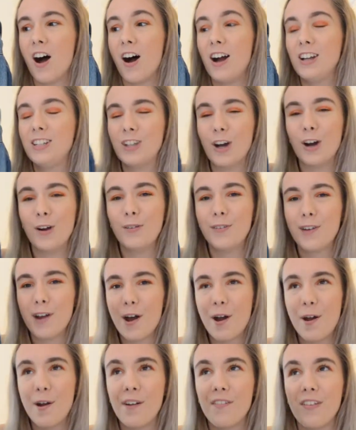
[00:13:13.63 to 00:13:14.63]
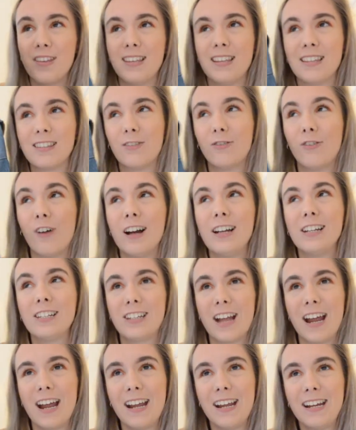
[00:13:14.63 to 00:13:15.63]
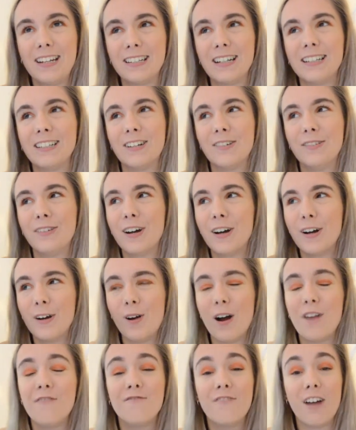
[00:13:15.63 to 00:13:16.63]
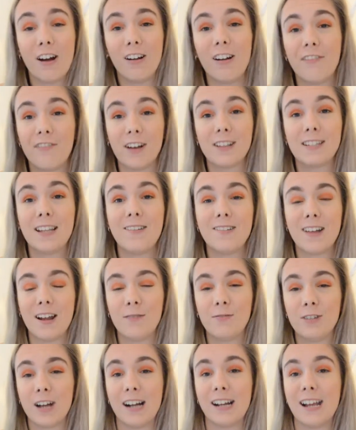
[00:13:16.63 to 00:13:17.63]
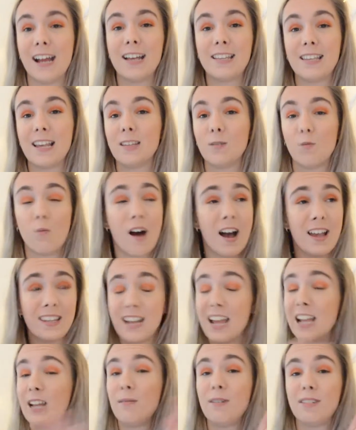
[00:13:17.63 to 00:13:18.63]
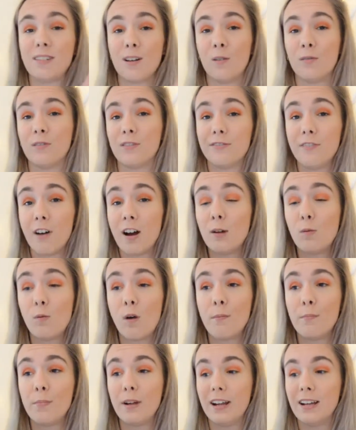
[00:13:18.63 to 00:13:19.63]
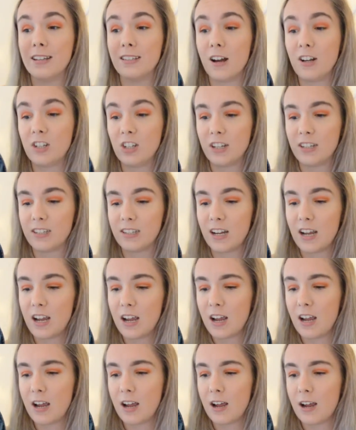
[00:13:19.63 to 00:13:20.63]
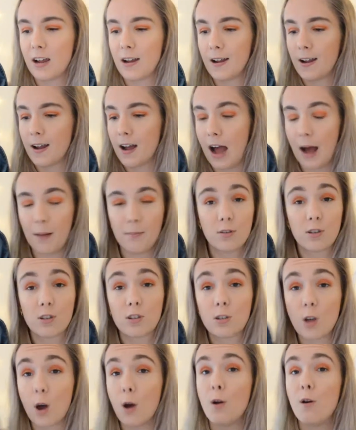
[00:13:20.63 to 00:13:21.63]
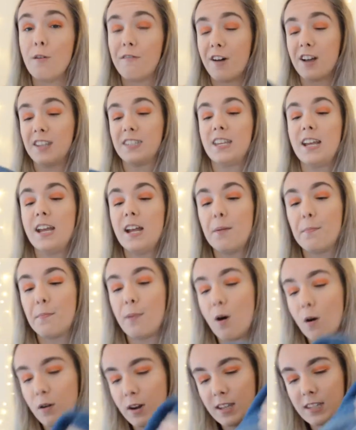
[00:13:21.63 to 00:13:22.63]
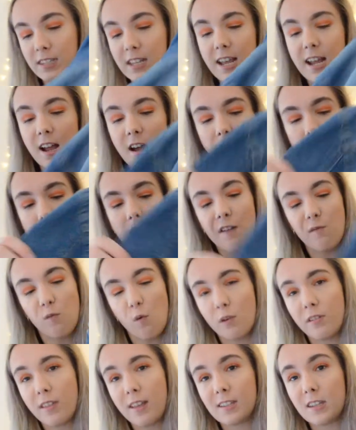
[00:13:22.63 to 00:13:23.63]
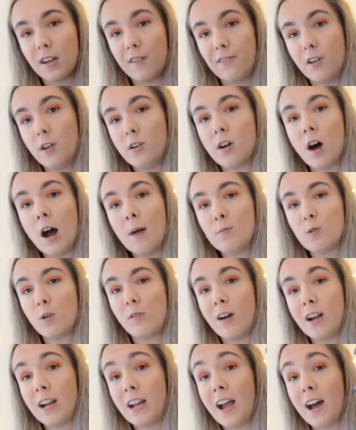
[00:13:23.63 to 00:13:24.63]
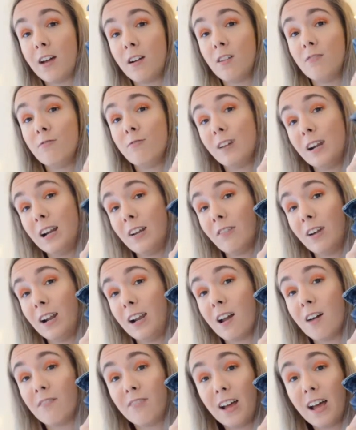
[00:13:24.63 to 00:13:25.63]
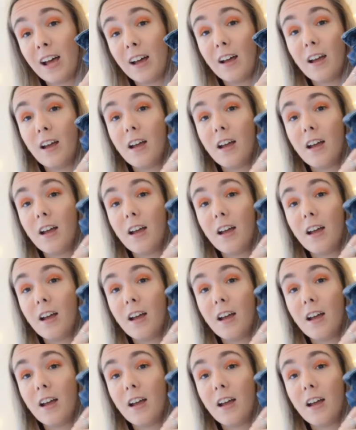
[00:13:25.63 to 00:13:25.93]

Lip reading: I don't know if this is the right shade. I don't know. I'm very fussy with denim jackets. It's why it's taken me so long to find one, because I'm so fussy. But honestly, I've worn this a few times already and I really, really love it.